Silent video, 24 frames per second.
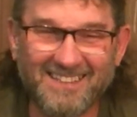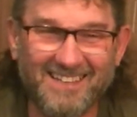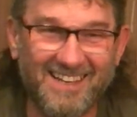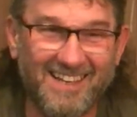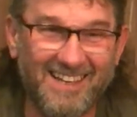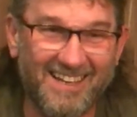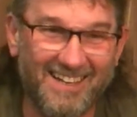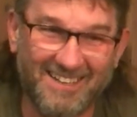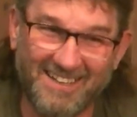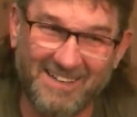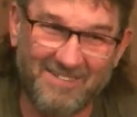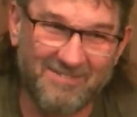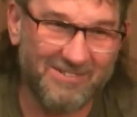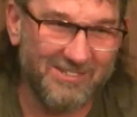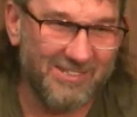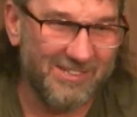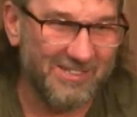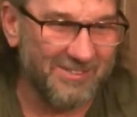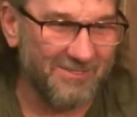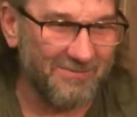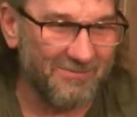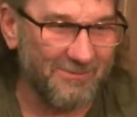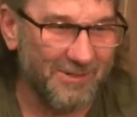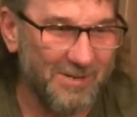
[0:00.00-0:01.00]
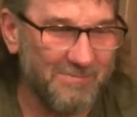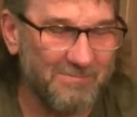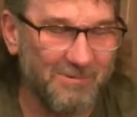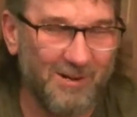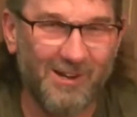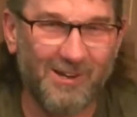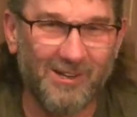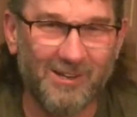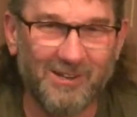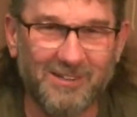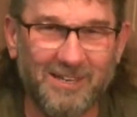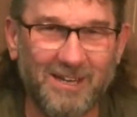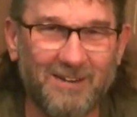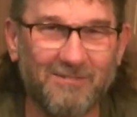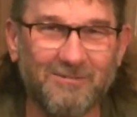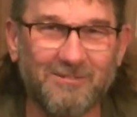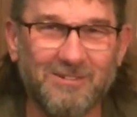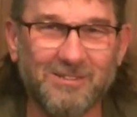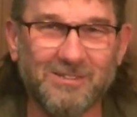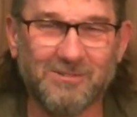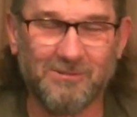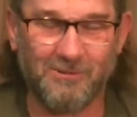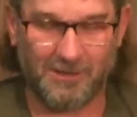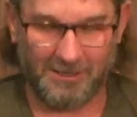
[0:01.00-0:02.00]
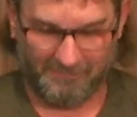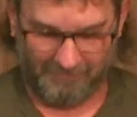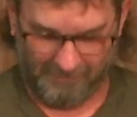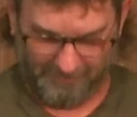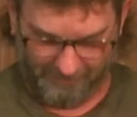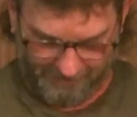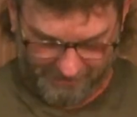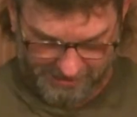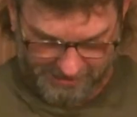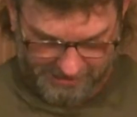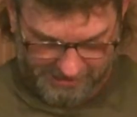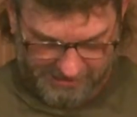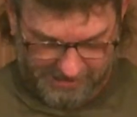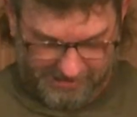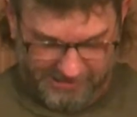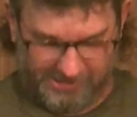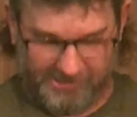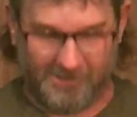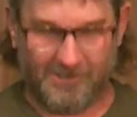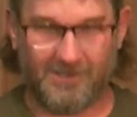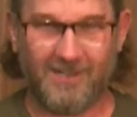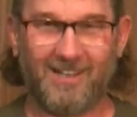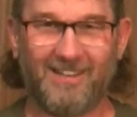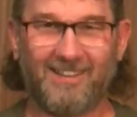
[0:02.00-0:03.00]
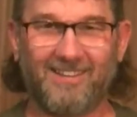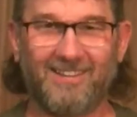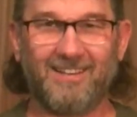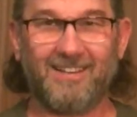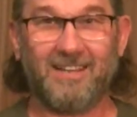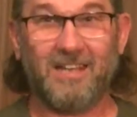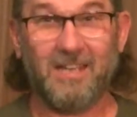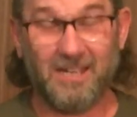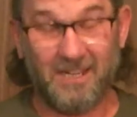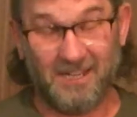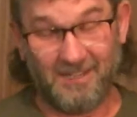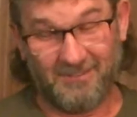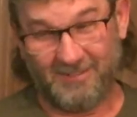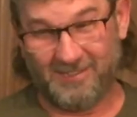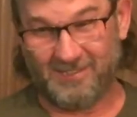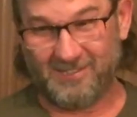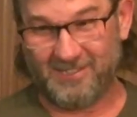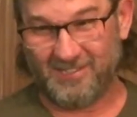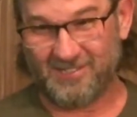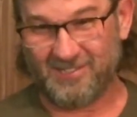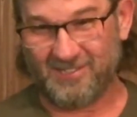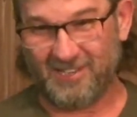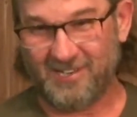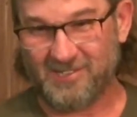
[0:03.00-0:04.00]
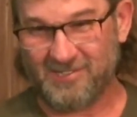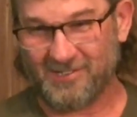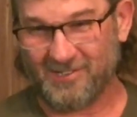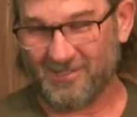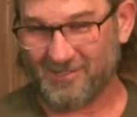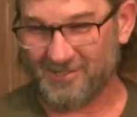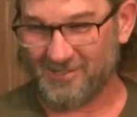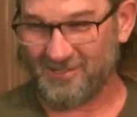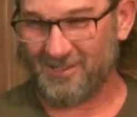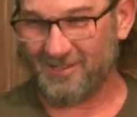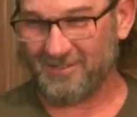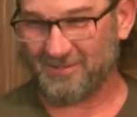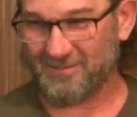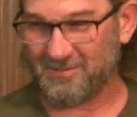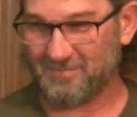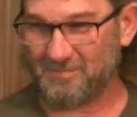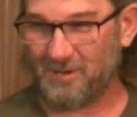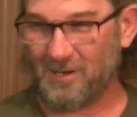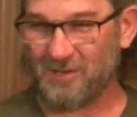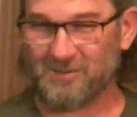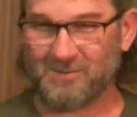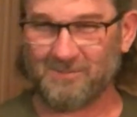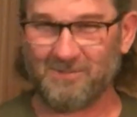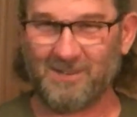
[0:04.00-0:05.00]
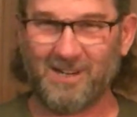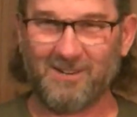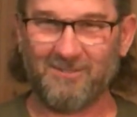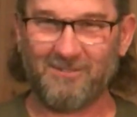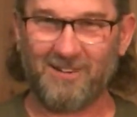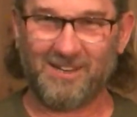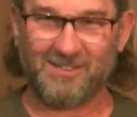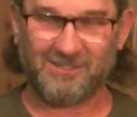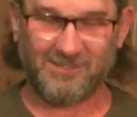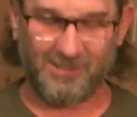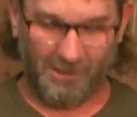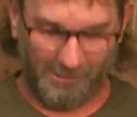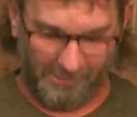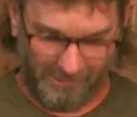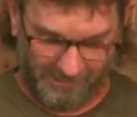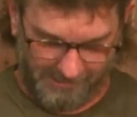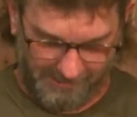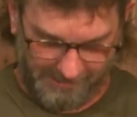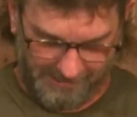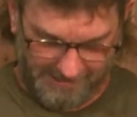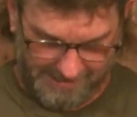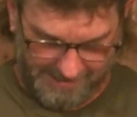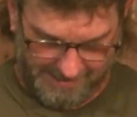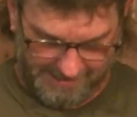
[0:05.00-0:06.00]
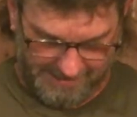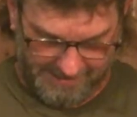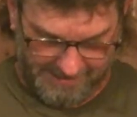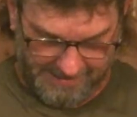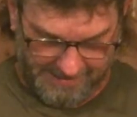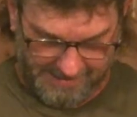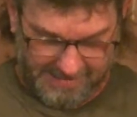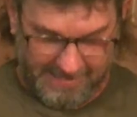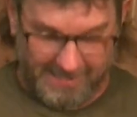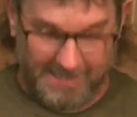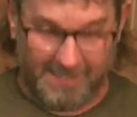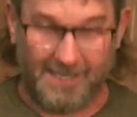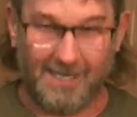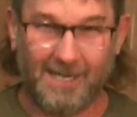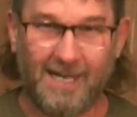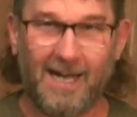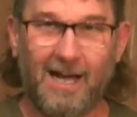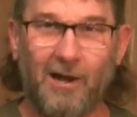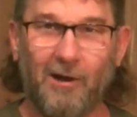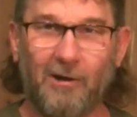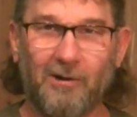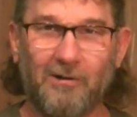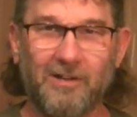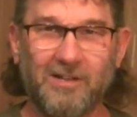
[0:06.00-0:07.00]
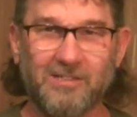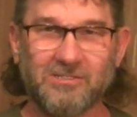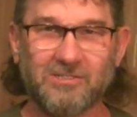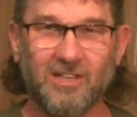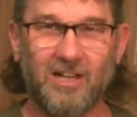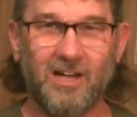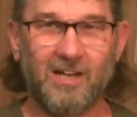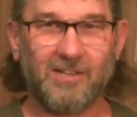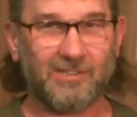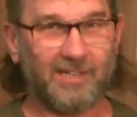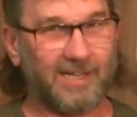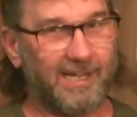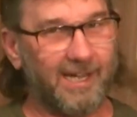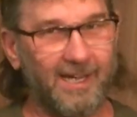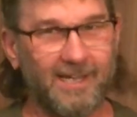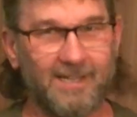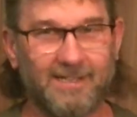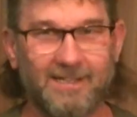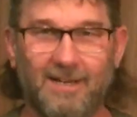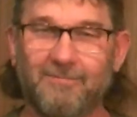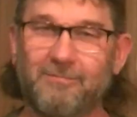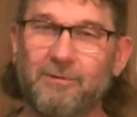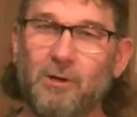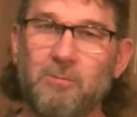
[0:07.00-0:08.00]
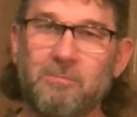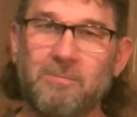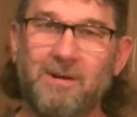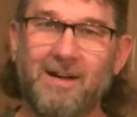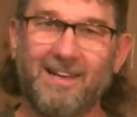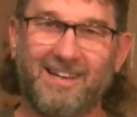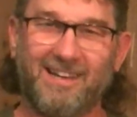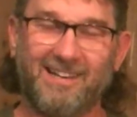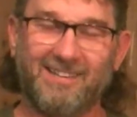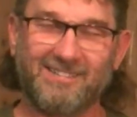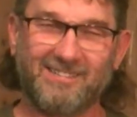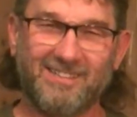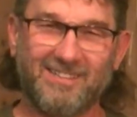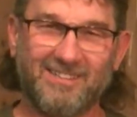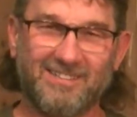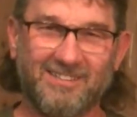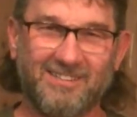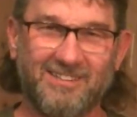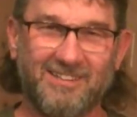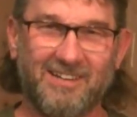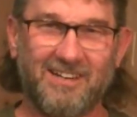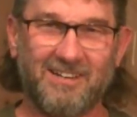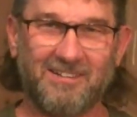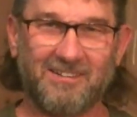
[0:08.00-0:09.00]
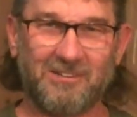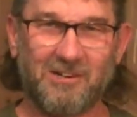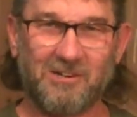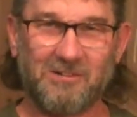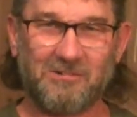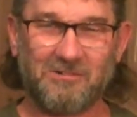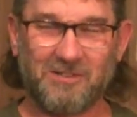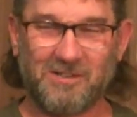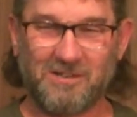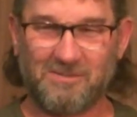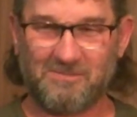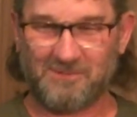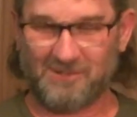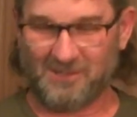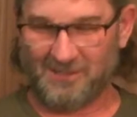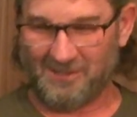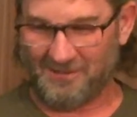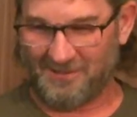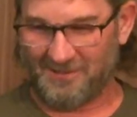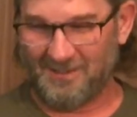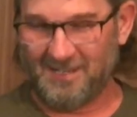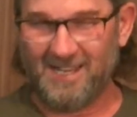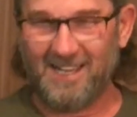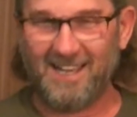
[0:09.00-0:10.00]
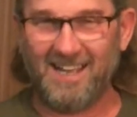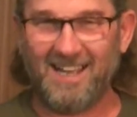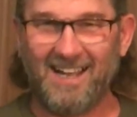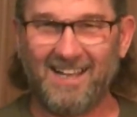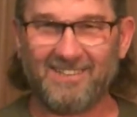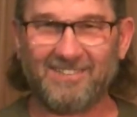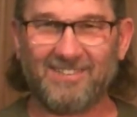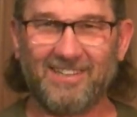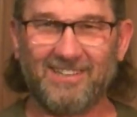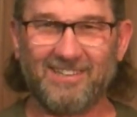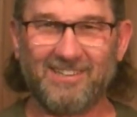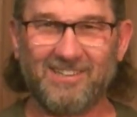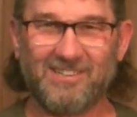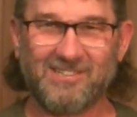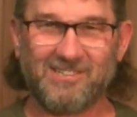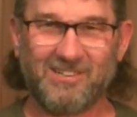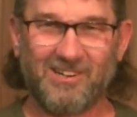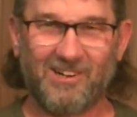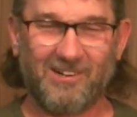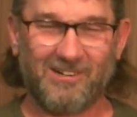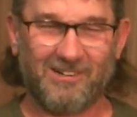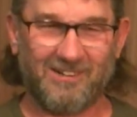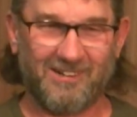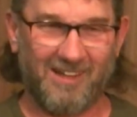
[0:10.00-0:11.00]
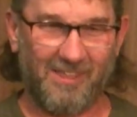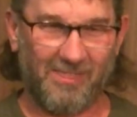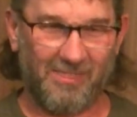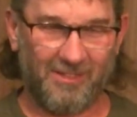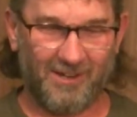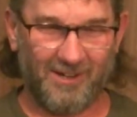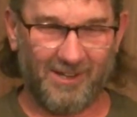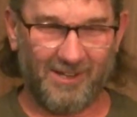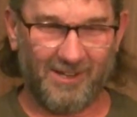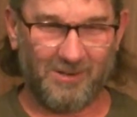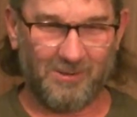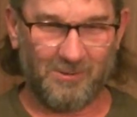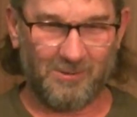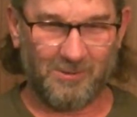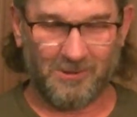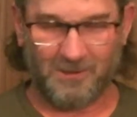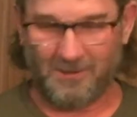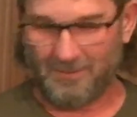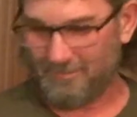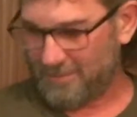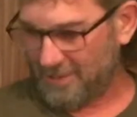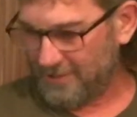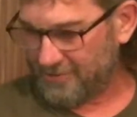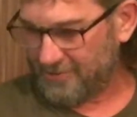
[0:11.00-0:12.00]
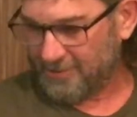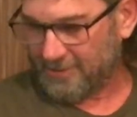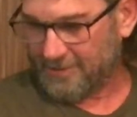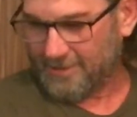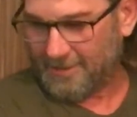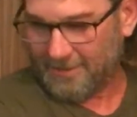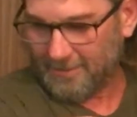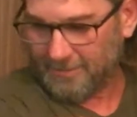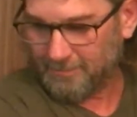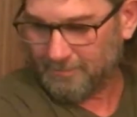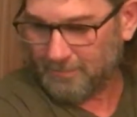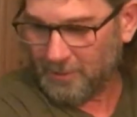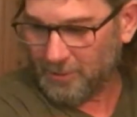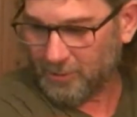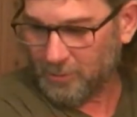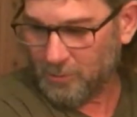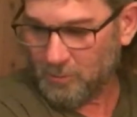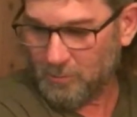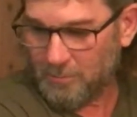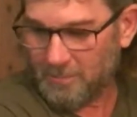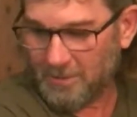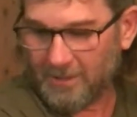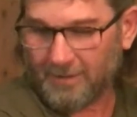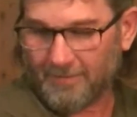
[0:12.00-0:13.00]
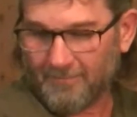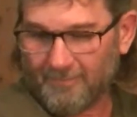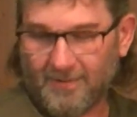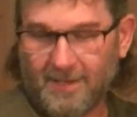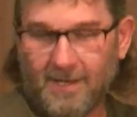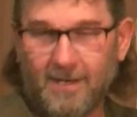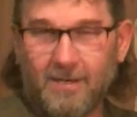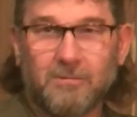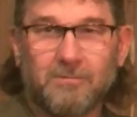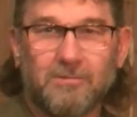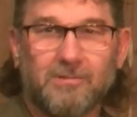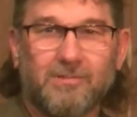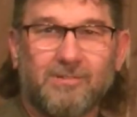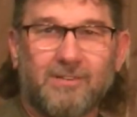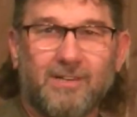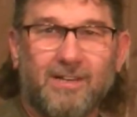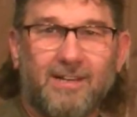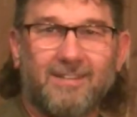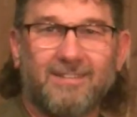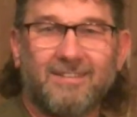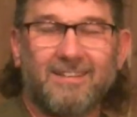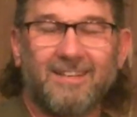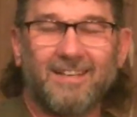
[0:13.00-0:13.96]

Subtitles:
Yeah, he was just a free product every once in a while. Even a free t-shirt like this. But this t-shirt is not sponsored by anybody. I saw it online. I heard this a lot as a kid, and I told my kids this a lot growing up. So I seen this shirt, and I thought I'd order it. Plus, it got a pretty cool naked flag on the side.